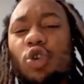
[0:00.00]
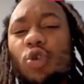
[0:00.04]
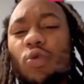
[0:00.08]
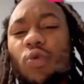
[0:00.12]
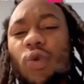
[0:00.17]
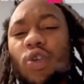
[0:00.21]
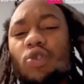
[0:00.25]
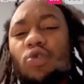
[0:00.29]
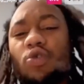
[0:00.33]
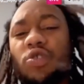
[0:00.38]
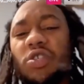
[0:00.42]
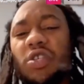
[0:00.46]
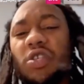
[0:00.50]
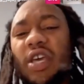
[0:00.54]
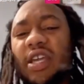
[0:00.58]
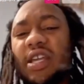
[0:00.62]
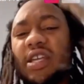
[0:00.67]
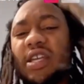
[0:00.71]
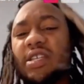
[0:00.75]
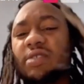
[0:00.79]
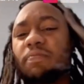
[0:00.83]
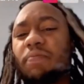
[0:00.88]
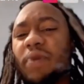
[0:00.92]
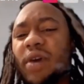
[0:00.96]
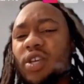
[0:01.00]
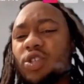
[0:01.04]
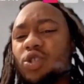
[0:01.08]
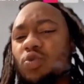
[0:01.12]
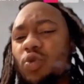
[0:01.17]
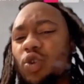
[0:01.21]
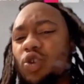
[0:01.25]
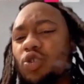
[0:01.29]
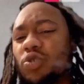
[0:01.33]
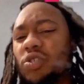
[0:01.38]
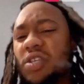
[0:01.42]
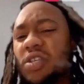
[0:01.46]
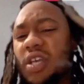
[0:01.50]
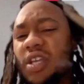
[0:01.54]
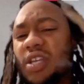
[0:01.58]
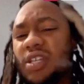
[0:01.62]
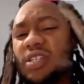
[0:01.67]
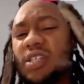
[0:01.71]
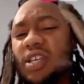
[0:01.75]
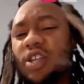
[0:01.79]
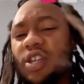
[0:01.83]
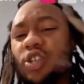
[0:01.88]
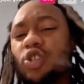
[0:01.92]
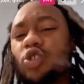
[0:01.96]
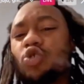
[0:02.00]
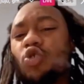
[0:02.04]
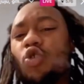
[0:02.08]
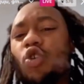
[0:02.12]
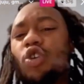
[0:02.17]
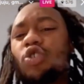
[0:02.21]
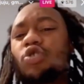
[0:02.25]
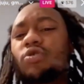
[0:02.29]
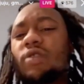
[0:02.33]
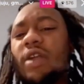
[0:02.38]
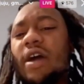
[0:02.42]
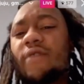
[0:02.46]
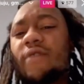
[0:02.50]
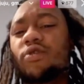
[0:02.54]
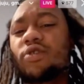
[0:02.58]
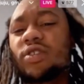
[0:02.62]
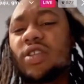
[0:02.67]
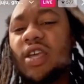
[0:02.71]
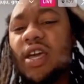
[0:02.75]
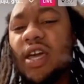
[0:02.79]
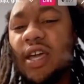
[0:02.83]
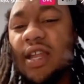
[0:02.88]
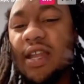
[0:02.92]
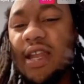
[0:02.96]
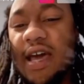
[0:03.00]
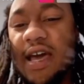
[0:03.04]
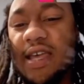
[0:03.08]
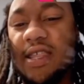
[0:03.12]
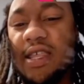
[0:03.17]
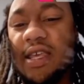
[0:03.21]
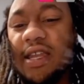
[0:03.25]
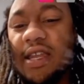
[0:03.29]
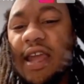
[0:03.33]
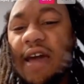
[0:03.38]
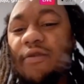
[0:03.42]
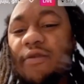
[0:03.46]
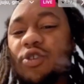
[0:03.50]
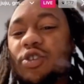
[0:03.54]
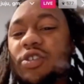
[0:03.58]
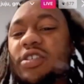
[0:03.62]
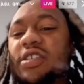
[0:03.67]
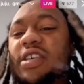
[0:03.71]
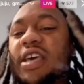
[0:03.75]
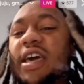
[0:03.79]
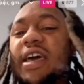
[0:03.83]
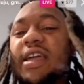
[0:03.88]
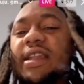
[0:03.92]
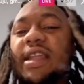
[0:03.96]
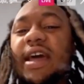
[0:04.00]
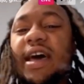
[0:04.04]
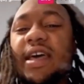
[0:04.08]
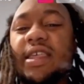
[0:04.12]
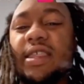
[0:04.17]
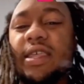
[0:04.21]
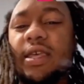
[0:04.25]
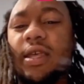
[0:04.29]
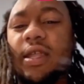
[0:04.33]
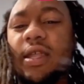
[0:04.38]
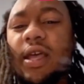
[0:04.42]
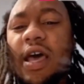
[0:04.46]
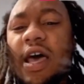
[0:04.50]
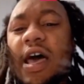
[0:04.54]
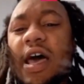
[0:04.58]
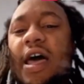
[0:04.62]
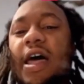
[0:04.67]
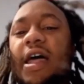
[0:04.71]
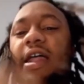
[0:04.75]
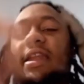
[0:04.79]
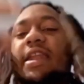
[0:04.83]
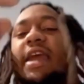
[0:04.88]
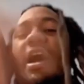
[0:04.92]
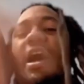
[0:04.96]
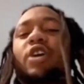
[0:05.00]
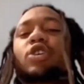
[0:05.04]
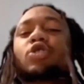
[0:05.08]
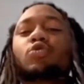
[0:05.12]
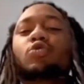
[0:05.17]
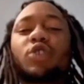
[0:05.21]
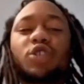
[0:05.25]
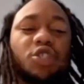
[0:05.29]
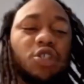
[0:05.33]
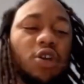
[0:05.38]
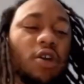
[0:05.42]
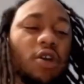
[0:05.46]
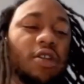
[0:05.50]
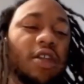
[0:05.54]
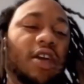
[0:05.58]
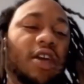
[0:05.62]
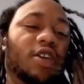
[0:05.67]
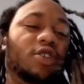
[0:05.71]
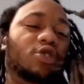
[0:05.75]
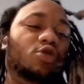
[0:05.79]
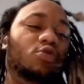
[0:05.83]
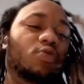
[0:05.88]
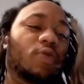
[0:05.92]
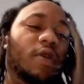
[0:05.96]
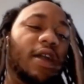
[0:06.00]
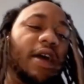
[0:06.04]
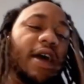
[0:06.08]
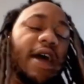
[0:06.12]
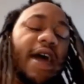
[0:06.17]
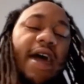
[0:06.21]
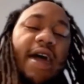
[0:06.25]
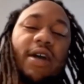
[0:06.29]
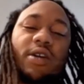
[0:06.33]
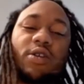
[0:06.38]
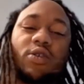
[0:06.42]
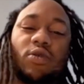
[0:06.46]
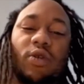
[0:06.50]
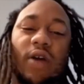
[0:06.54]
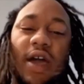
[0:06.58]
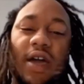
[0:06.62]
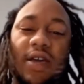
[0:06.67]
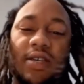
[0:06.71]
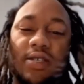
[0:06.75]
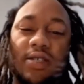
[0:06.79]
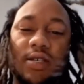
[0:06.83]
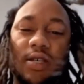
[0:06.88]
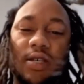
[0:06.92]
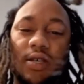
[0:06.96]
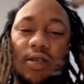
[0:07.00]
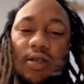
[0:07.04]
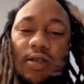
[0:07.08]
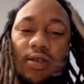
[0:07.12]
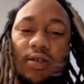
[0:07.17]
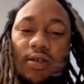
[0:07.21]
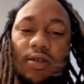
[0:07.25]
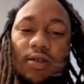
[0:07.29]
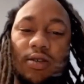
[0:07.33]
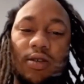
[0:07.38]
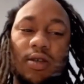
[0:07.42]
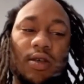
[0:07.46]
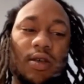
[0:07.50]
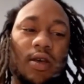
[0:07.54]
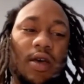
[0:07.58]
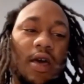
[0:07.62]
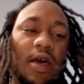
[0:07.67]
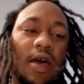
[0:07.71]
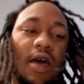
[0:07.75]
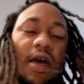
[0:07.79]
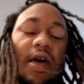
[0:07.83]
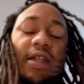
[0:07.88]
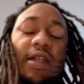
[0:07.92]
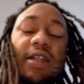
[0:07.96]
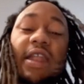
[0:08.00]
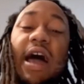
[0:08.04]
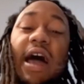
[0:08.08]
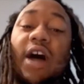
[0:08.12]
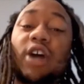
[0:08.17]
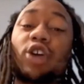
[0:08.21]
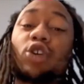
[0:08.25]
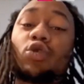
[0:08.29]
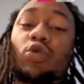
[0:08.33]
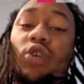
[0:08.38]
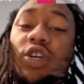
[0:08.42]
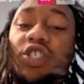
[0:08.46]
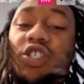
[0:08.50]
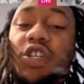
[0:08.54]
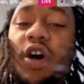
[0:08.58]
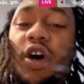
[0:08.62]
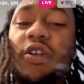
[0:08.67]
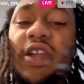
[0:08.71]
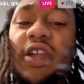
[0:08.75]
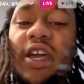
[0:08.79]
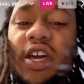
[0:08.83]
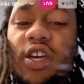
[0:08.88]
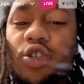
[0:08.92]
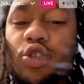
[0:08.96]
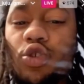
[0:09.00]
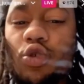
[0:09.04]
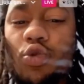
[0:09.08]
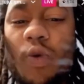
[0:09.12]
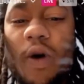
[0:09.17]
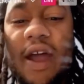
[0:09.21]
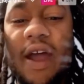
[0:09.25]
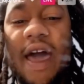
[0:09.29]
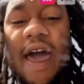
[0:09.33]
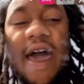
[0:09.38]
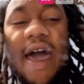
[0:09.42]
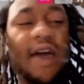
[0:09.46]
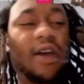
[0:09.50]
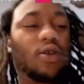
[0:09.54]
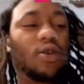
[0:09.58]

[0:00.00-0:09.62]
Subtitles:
when you seen this bitch, when you seen us in the store, you never did nothing, never said nothing. Now you with your niggas, you want to act crazy. Now you with your niggas, you want to act